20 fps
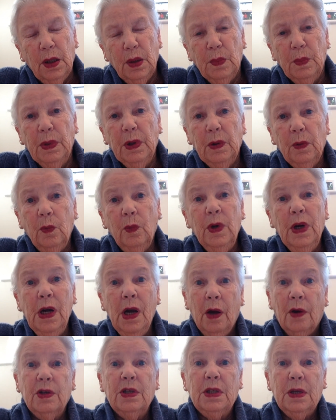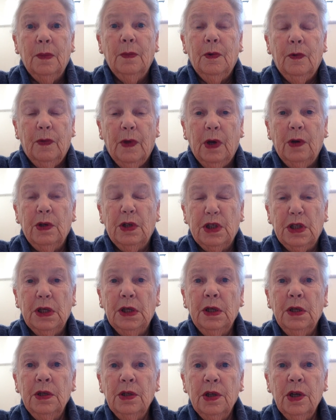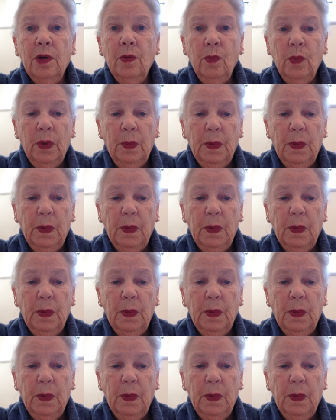But we know some of those things, don't we?